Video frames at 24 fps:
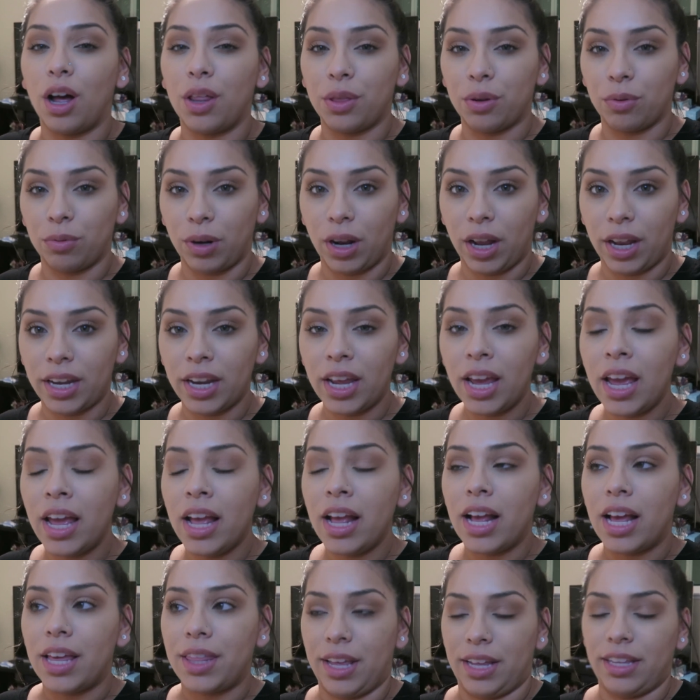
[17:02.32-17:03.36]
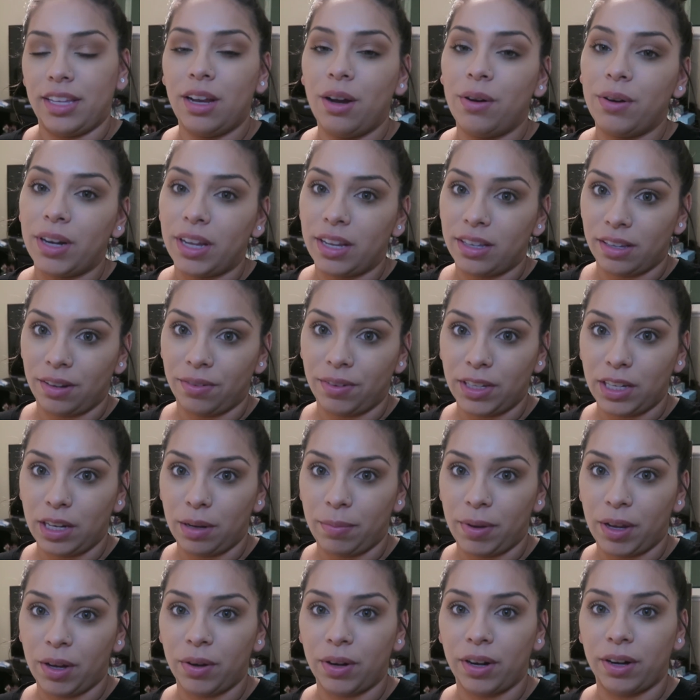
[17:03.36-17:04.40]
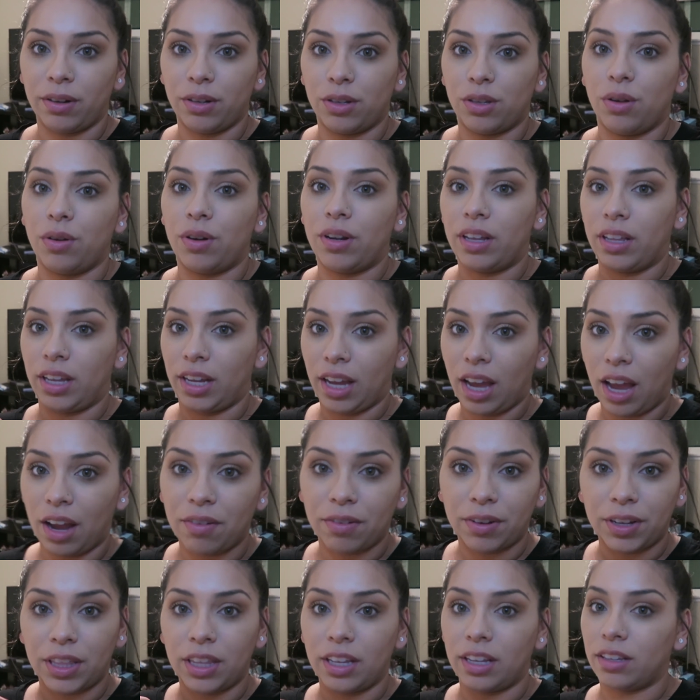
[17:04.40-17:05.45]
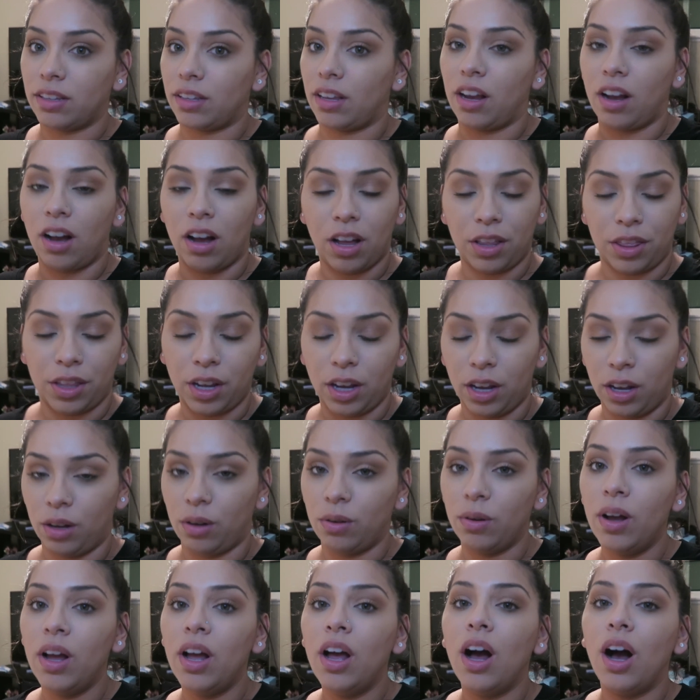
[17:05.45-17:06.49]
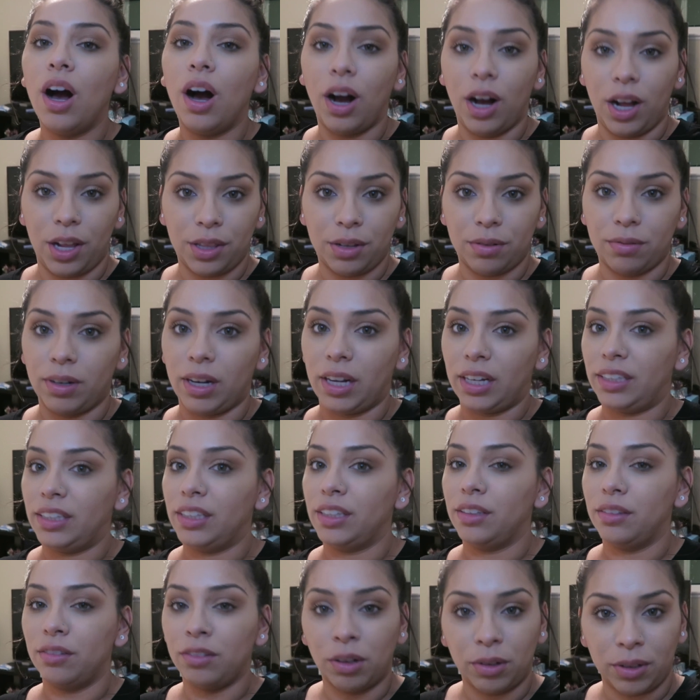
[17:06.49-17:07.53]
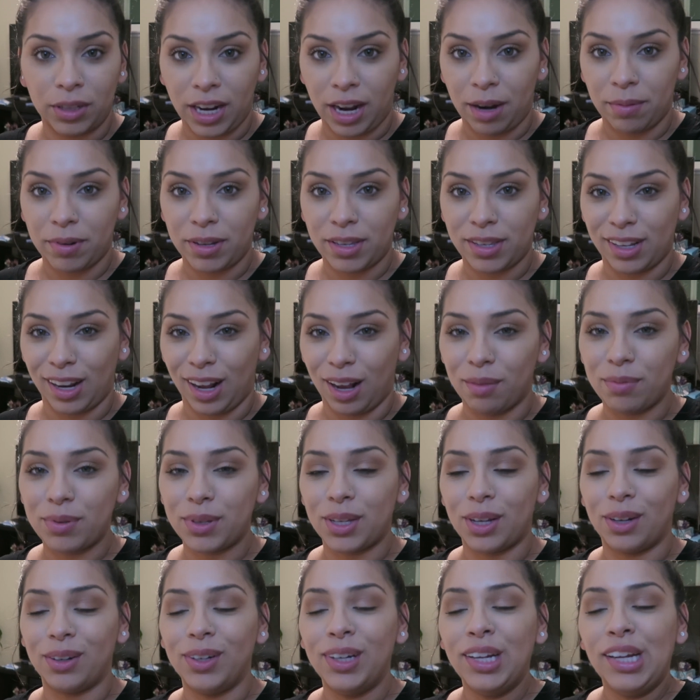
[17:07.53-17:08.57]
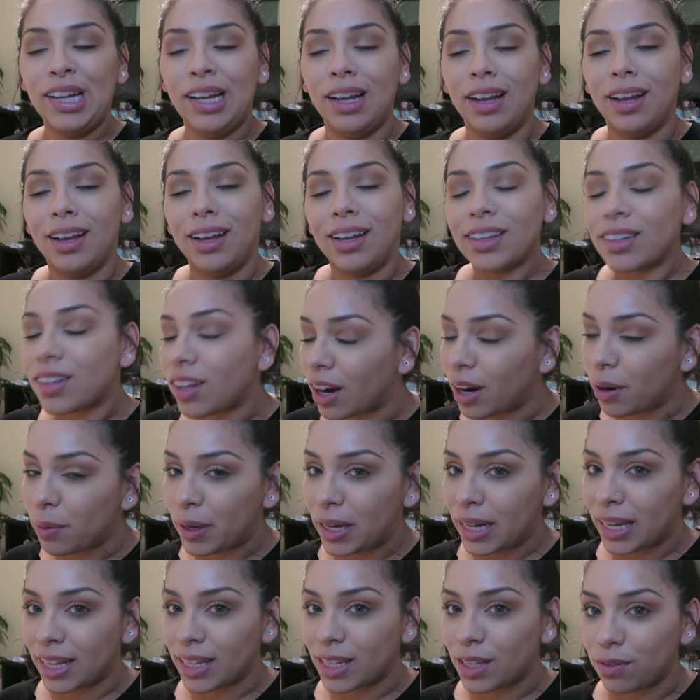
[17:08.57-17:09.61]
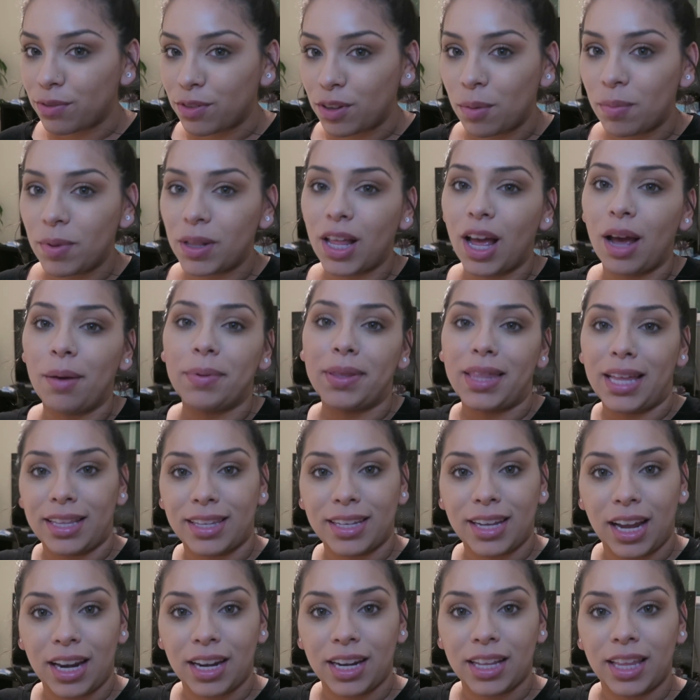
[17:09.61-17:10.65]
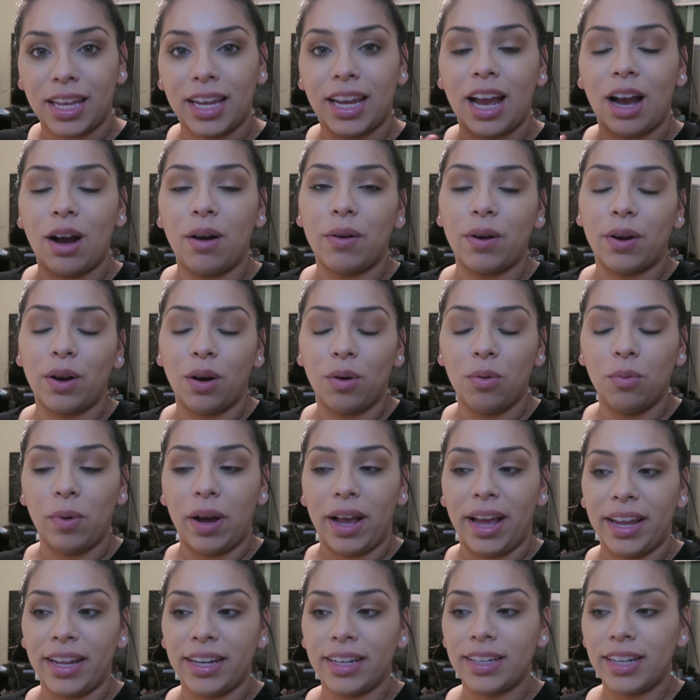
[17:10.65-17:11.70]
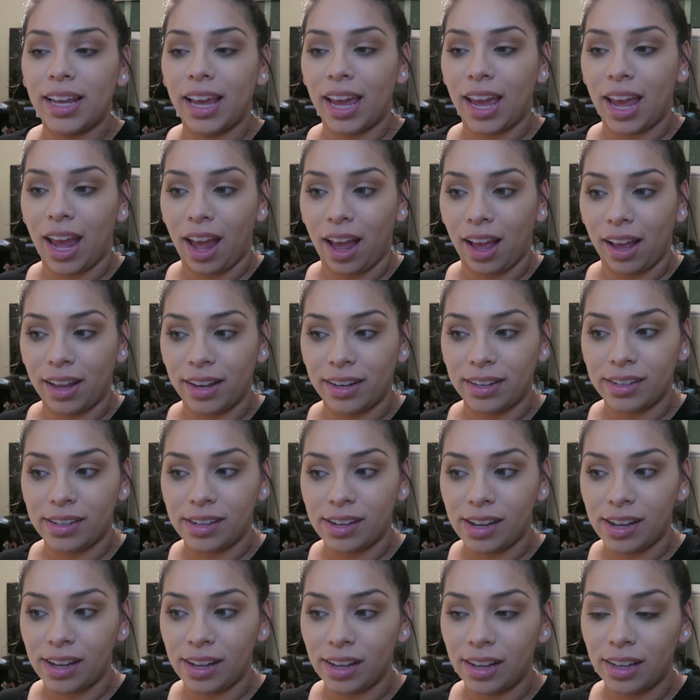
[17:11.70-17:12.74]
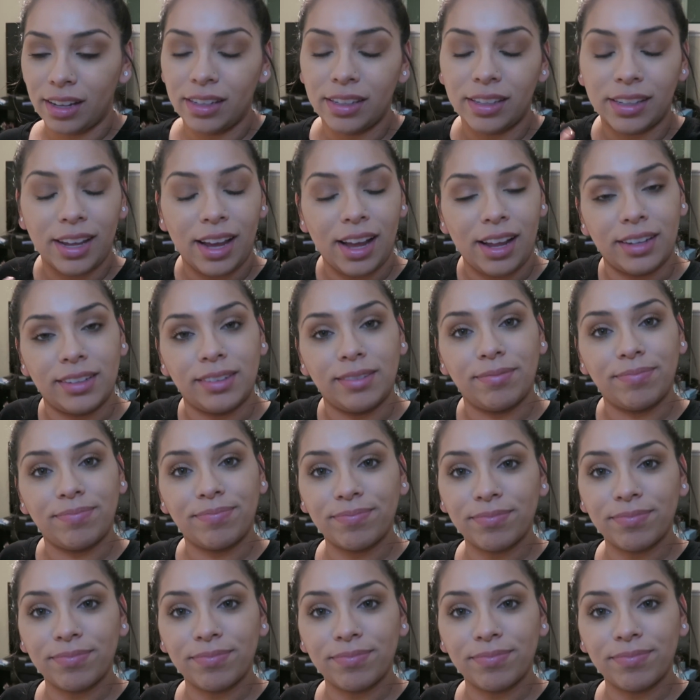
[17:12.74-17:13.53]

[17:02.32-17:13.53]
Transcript: on the run. And that's how it is every time I go to Arizona. Like everything's like on the go, on the run, no time to stop. So sorry we didn't get to film a lot, but that's kind of like how it all went. And uh, yeah,